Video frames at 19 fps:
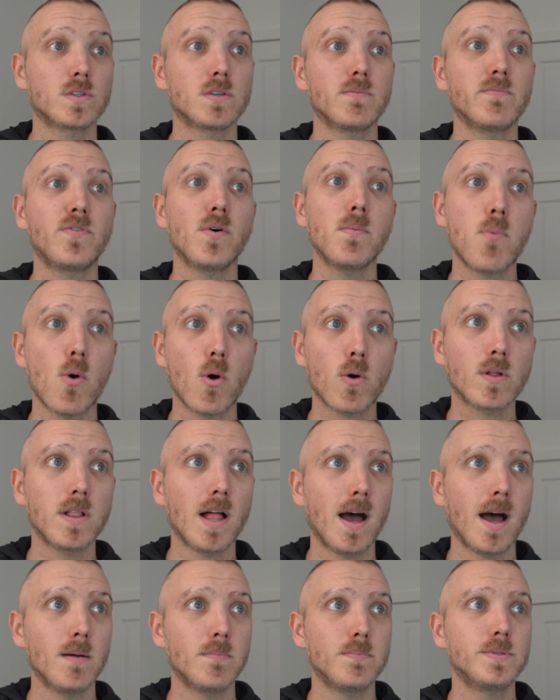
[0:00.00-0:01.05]
some football
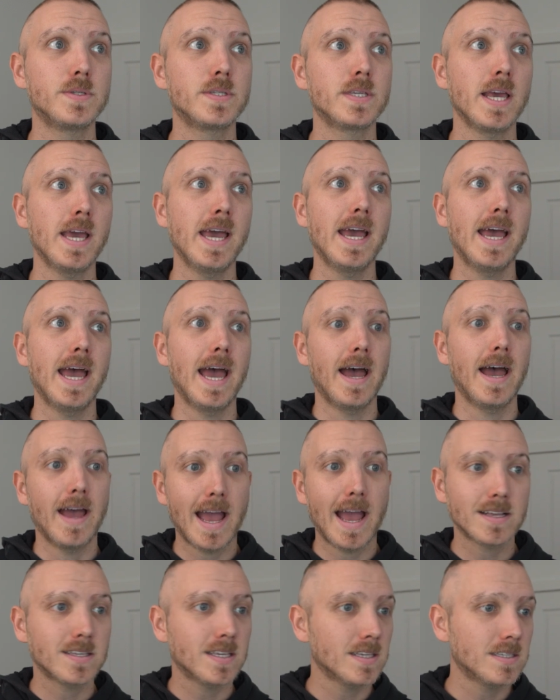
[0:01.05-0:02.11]
clubs,
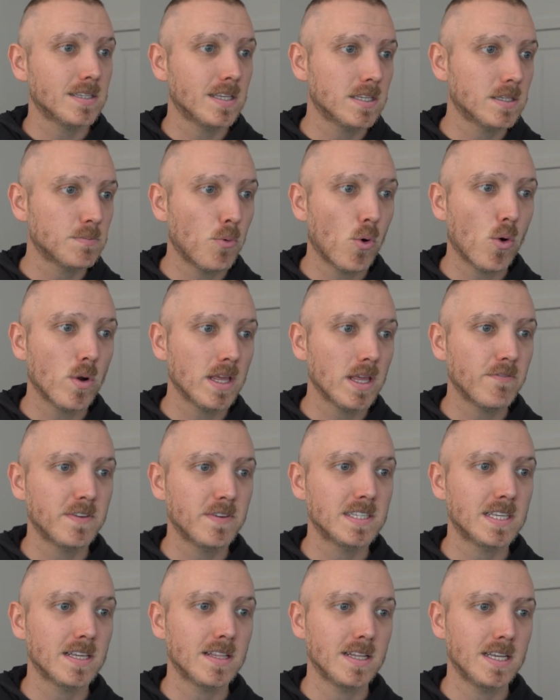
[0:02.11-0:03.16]
access to sporting
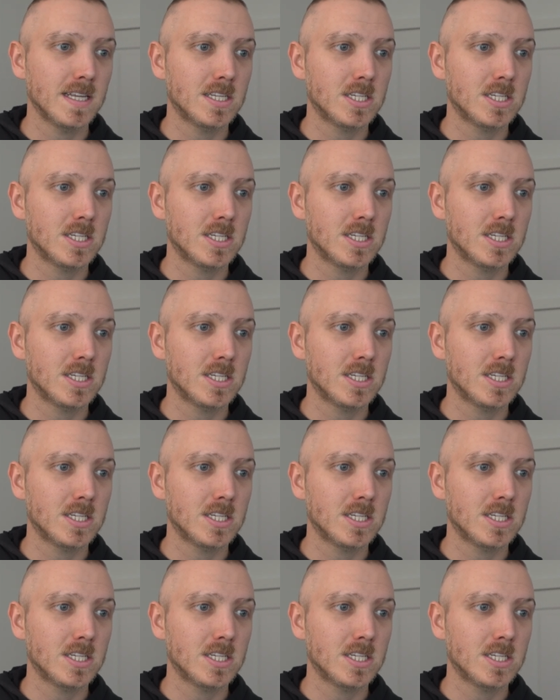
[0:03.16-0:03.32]
facilities